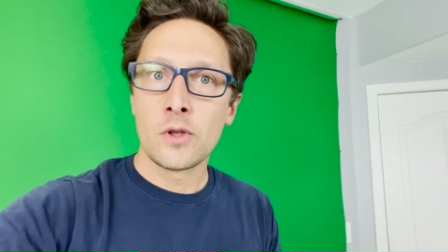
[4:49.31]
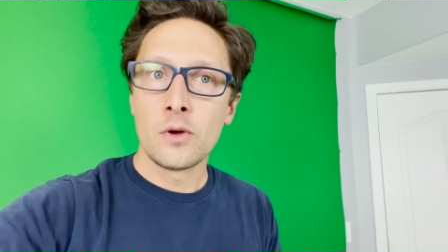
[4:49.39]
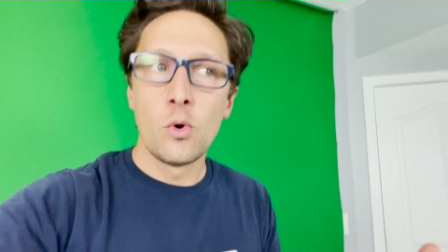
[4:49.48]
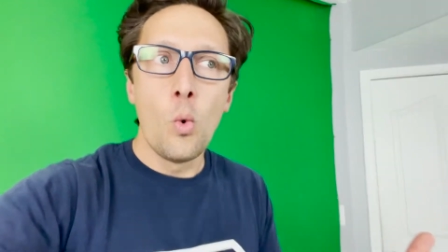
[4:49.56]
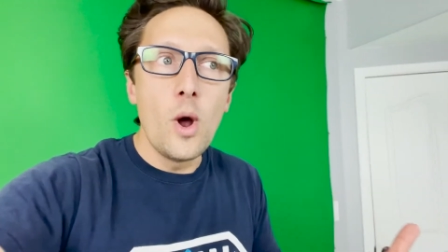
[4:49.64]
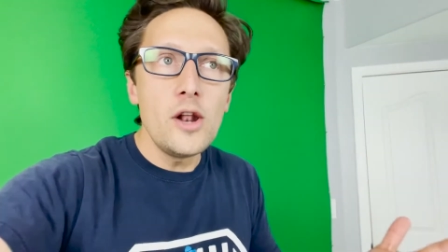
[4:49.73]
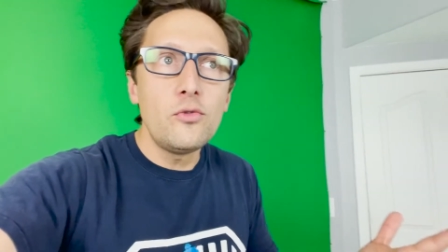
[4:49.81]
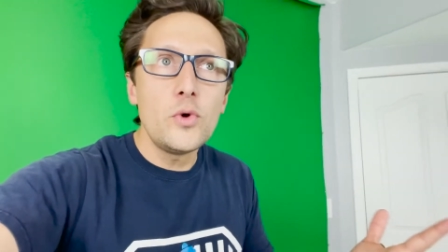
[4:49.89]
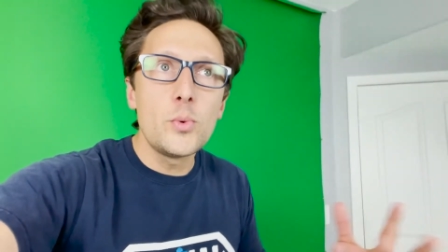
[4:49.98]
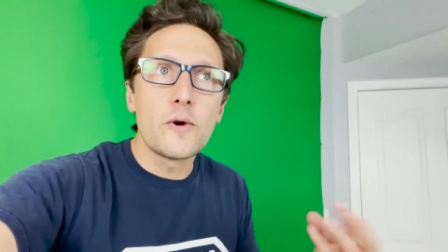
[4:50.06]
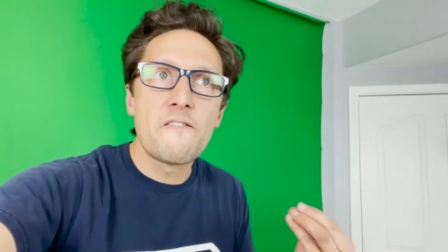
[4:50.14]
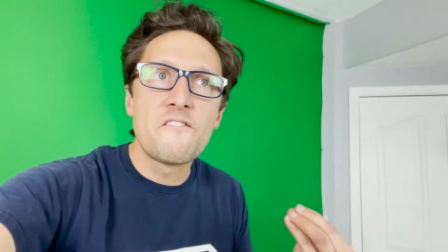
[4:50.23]
Well, what if we
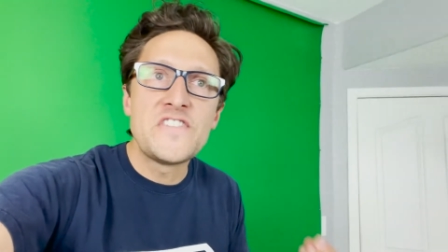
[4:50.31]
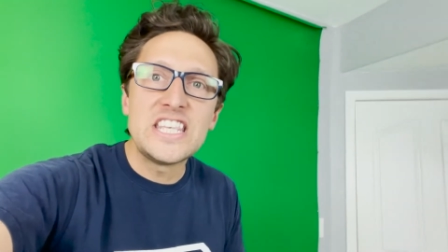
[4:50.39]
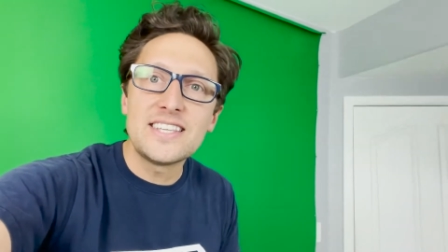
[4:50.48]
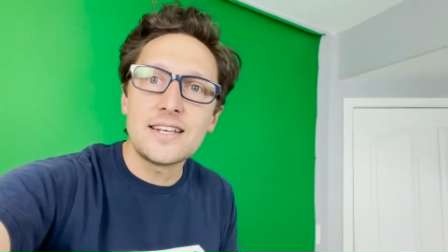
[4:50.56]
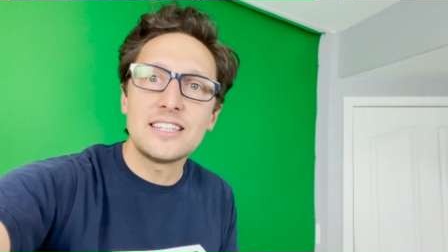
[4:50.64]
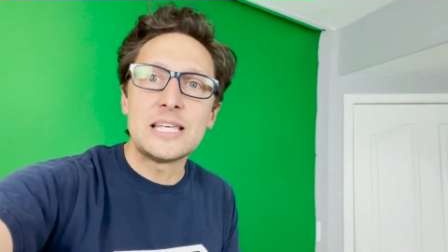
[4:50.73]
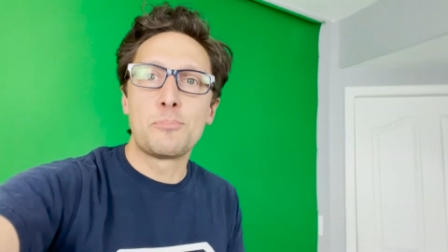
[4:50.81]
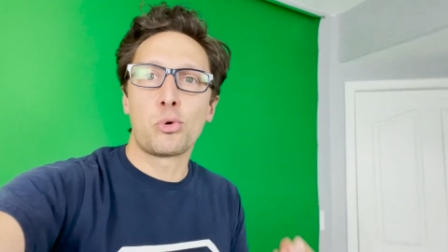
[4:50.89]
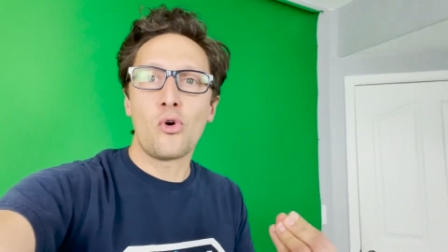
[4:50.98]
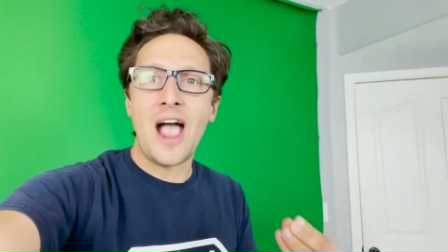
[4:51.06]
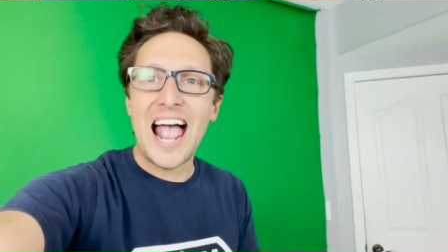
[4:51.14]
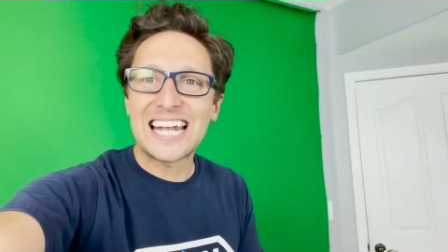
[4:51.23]
were physically
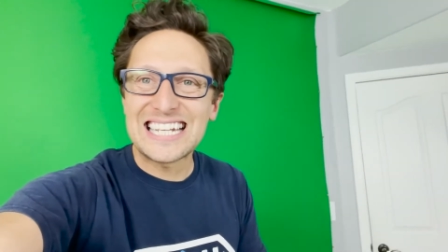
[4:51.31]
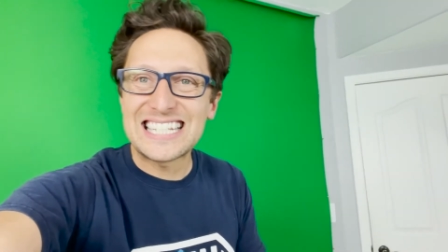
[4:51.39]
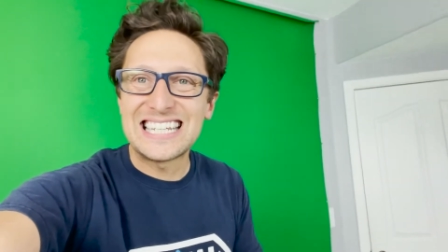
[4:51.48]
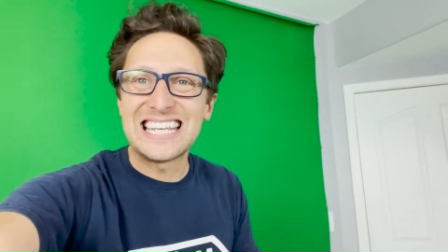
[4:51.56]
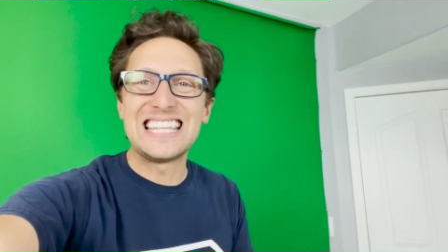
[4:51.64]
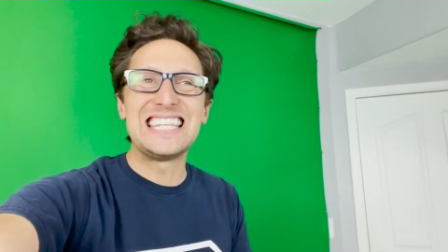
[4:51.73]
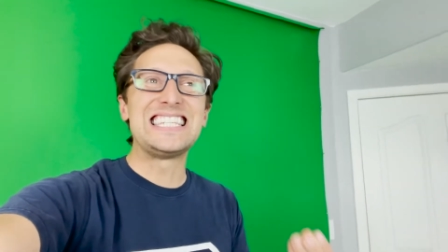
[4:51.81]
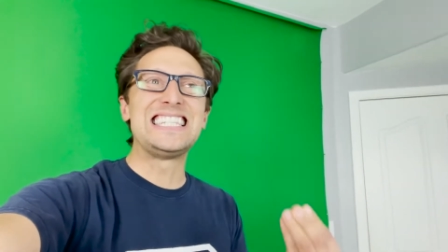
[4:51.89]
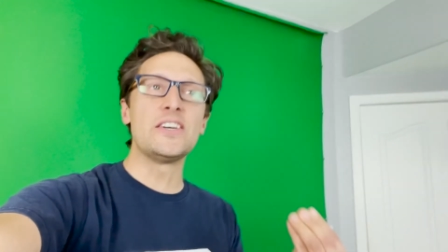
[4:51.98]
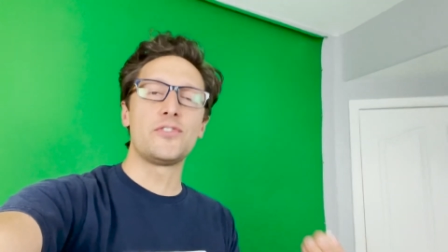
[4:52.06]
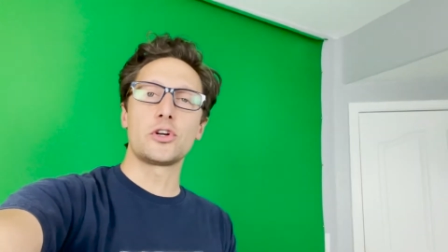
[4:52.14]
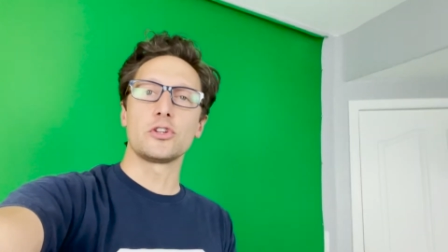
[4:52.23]
practicing these
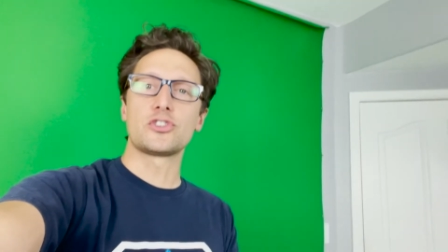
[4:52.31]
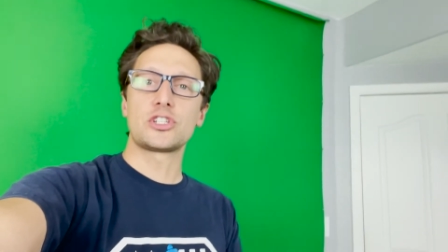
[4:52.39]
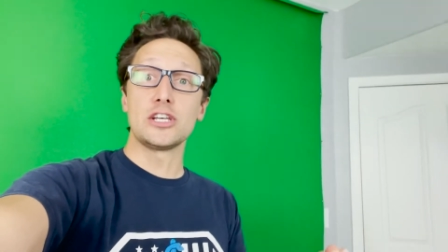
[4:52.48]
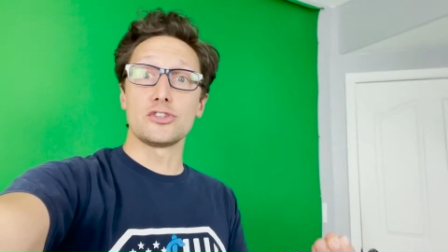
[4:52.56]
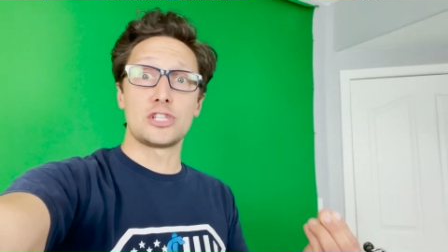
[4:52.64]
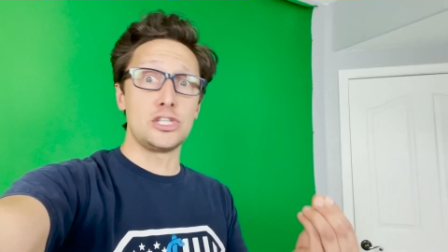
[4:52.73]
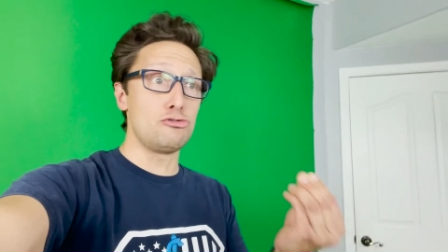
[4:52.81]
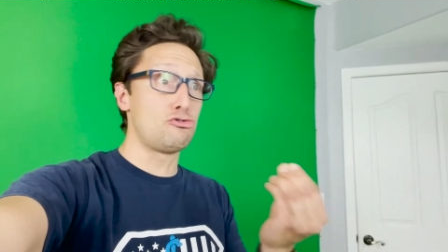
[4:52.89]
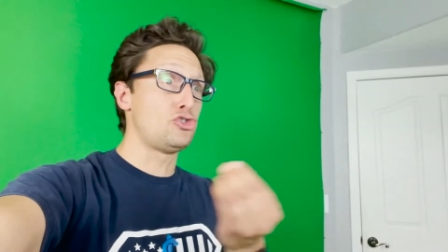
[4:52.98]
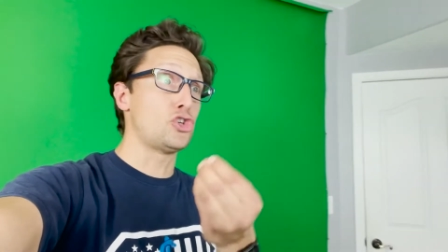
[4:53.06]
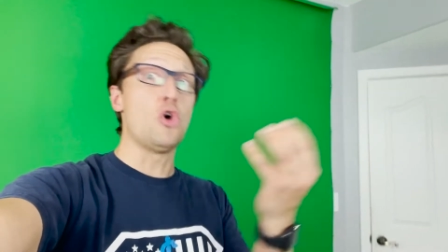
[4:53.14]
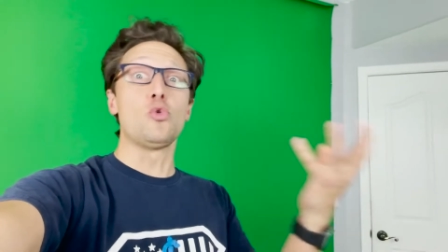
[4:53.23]
difficult skills that you
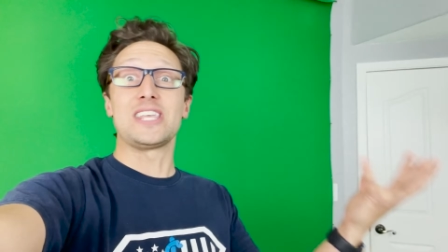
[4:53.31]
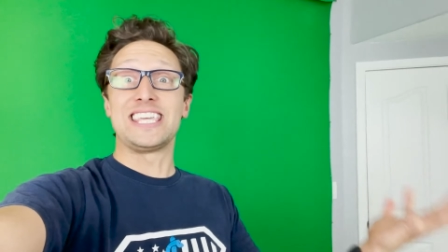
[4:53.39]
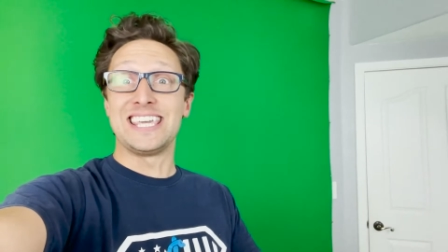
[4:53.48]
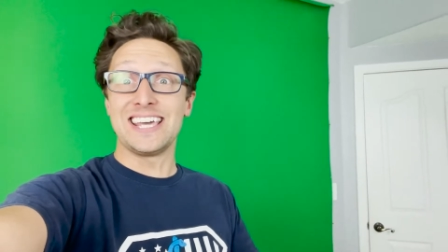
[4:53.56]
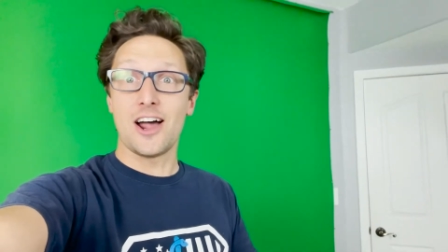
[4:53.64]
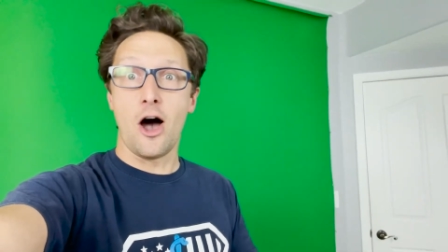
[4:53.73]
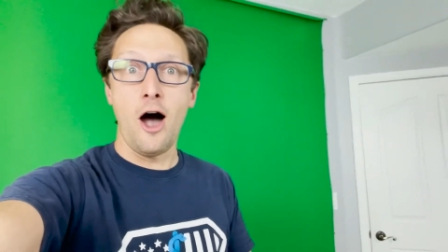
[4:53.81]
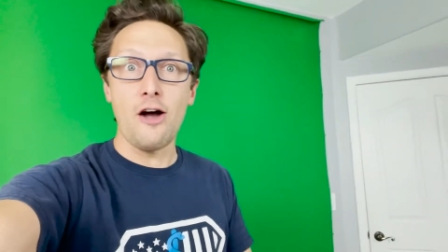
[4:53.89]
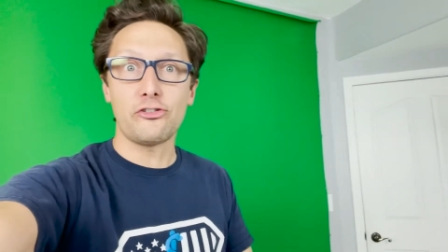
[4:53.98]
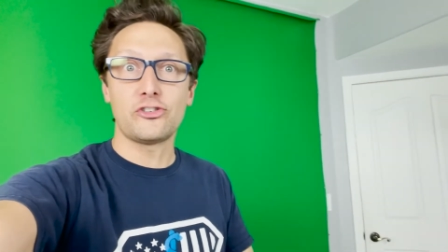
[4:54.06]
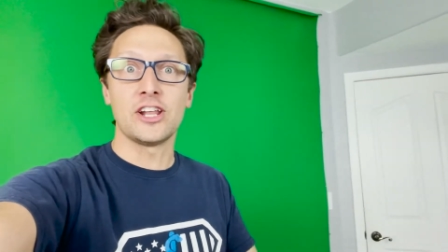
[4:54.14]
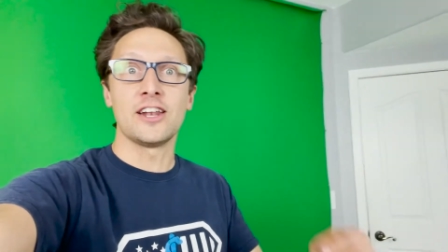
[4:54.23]
don't get
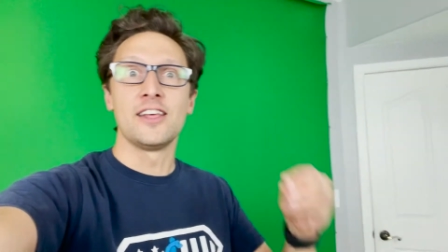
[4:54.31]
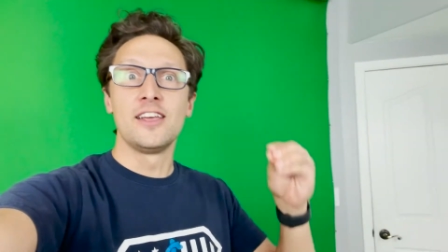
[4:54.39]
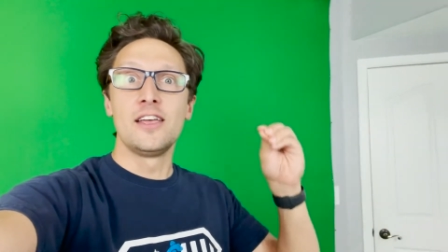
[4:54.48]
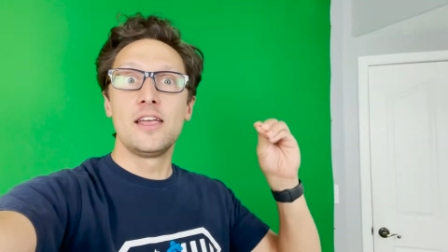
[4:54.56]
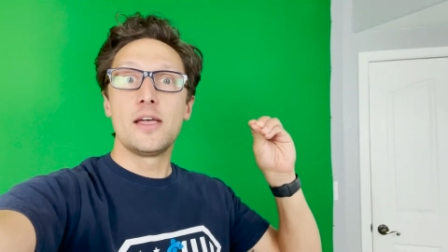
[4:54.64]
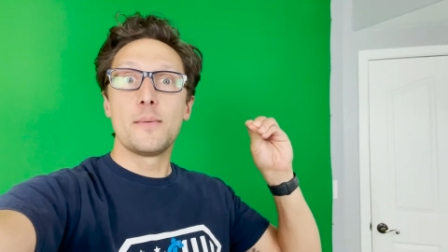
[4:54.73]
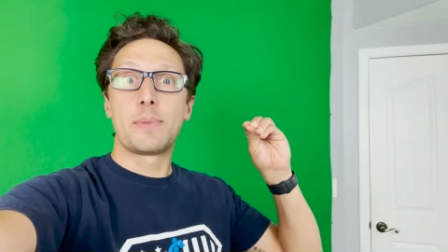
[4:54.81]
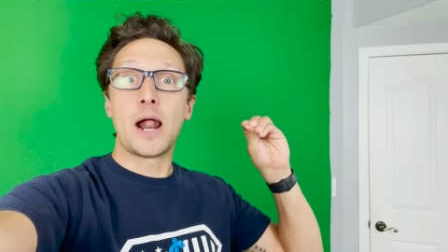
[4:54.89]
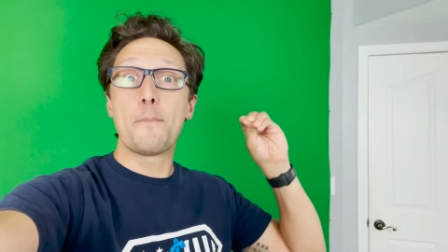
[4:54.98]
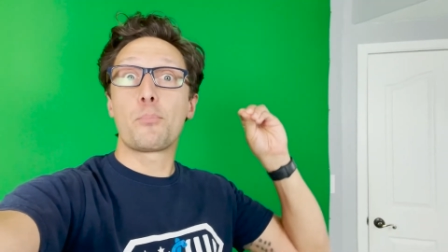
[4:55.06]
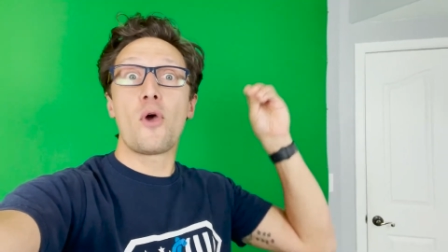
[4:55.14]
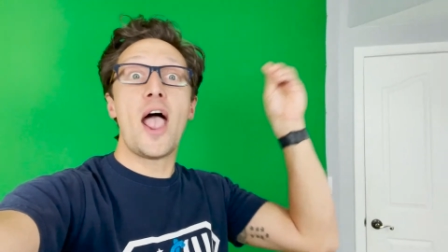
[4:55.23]
often, but
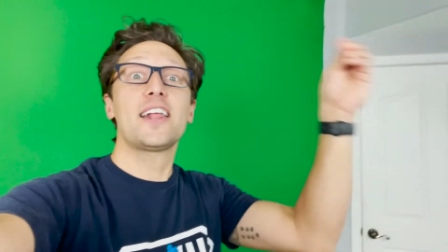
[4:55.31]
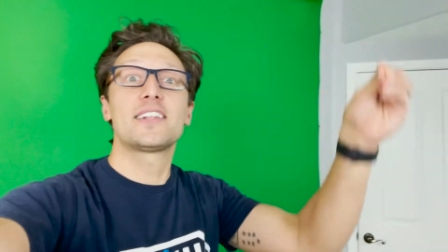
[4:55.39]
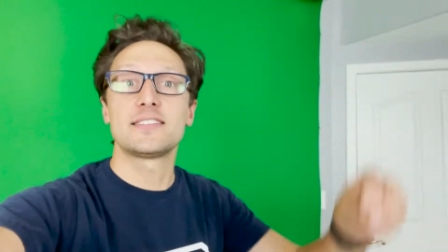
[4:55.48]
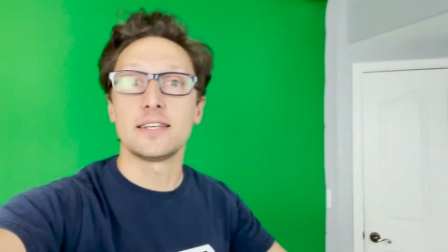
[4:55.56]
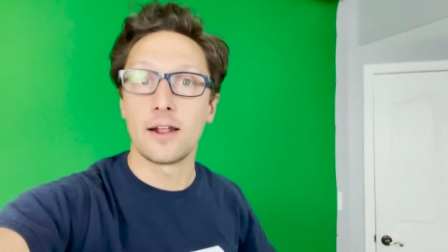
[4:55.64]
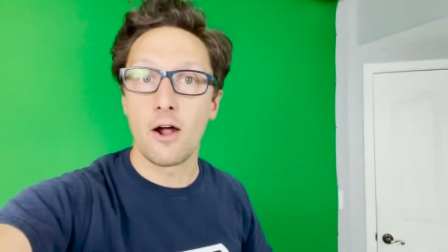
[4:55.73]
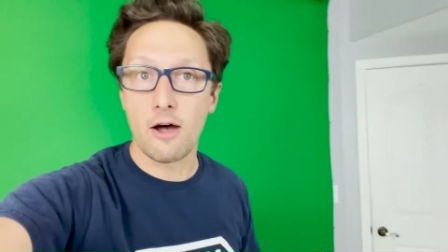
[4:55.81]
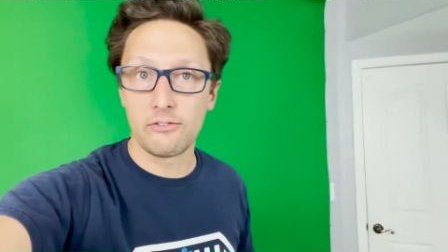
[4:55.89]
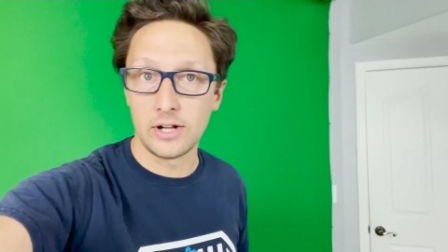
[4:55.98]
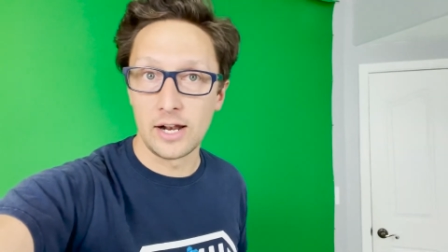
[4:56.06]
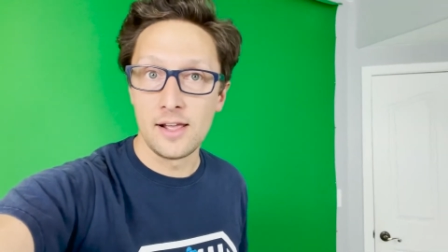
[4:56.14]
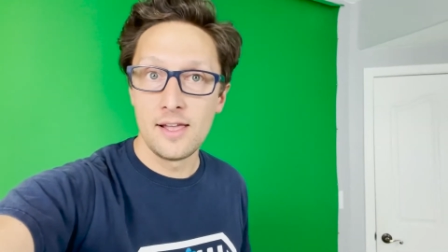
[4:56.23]
I'm practicing it
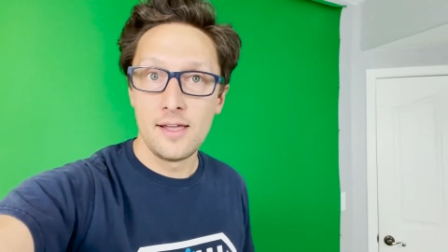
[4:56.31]
often?